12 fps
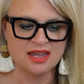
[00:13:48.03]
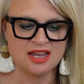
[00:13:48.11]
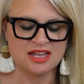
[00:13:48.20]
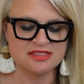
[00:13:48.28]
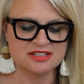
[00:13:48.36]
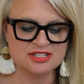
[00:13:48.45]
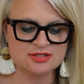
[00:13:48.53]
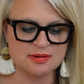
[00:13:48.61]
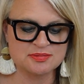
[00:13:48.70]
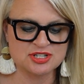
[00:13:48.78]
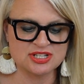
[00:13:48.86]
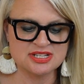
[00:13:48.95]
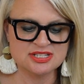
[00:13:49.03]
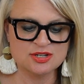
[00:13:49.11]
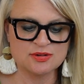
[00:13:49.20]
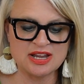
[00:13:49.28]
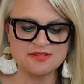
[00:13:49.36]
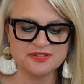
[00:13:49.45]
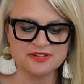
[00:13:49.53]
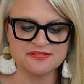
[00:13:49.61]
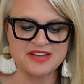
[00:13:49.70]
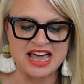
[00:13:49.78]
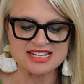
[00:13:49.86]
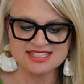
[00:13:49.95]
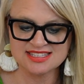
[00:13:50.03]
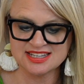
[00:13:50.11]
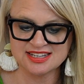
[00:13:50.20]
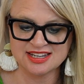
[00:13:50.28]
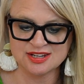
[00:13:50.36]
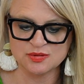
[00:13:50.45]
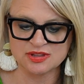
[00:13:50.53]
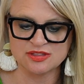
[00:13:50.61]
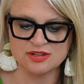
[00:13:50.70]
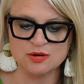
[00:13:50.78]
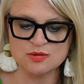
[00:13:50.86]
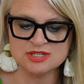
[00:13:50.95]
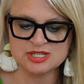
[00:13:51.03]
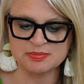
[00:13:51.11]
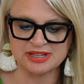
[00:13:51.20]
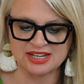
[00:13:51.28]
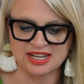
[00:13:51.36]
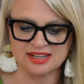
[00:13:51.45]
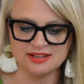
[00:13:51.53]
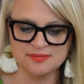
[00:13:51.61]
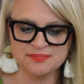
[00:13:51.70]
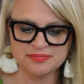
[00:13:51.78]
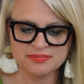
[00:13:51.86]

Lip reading: And the description is great for fast knitting with no splitting,